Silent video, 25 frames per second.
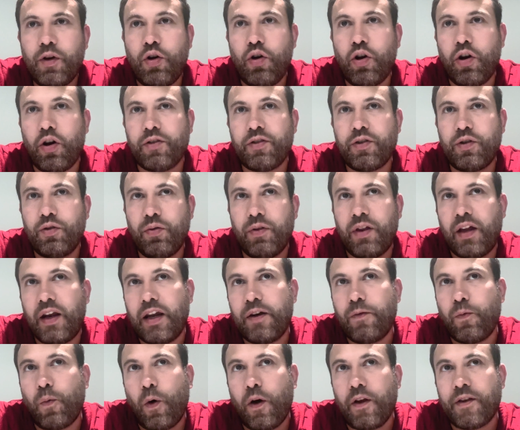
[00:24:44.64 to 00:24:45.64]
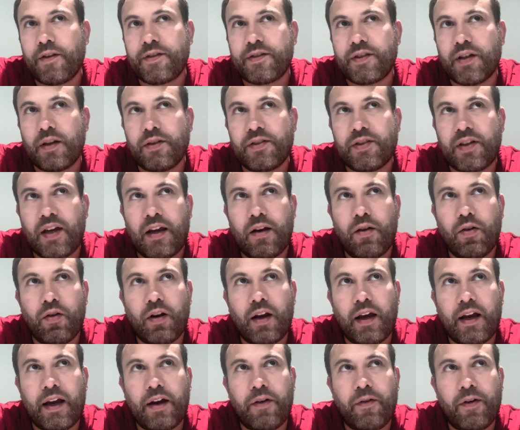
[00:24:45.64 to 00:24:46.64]
could also do that at once and say, look,
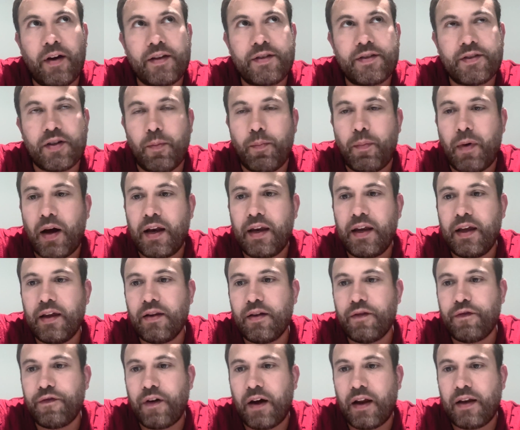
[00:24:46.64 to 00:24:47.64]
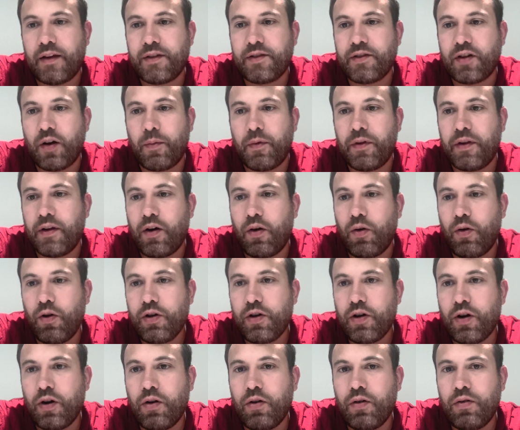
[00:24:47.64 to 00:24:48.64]
like I raised some money in the fund, some in the
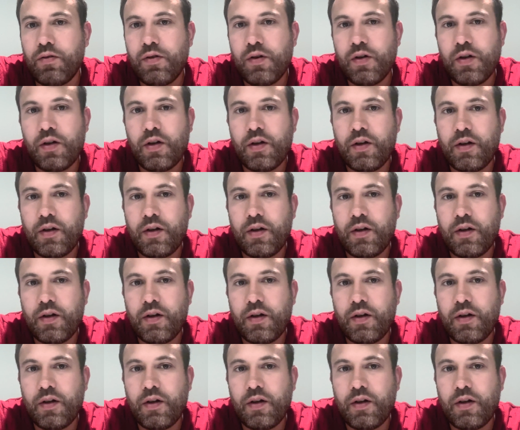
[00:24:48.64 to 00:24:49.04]
holdco,